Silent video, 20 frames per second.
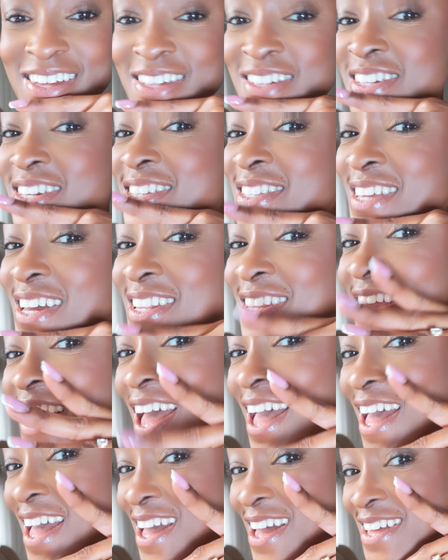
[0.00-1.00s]
She said
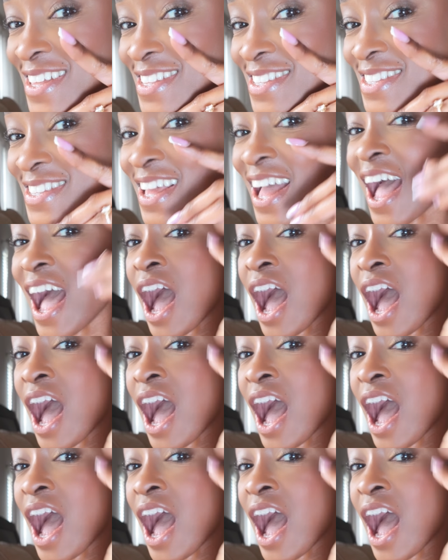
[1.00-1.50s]
yes.